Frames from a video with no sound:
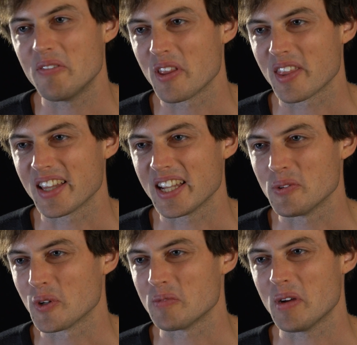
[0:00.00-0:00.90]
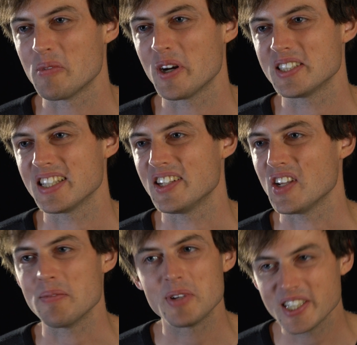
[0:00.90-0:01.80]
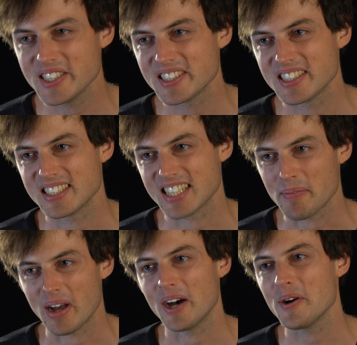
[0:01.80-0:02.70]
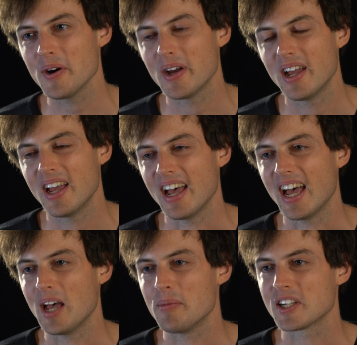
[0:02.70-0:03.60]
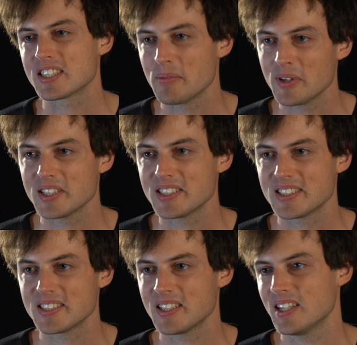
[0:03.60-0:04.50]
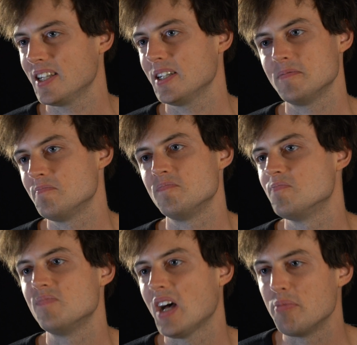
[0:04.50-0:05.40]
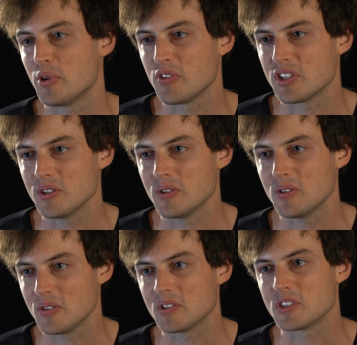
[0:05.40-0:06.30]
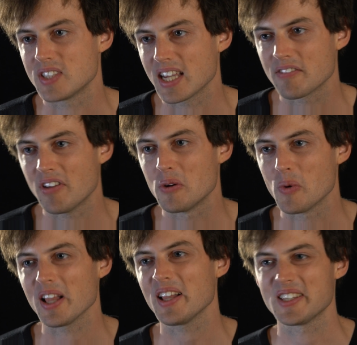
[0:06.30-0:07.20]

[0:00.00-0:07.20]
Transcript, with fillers: everything that you want to memorize into images somehow, uh, because images. Um, have proven to, to stick very well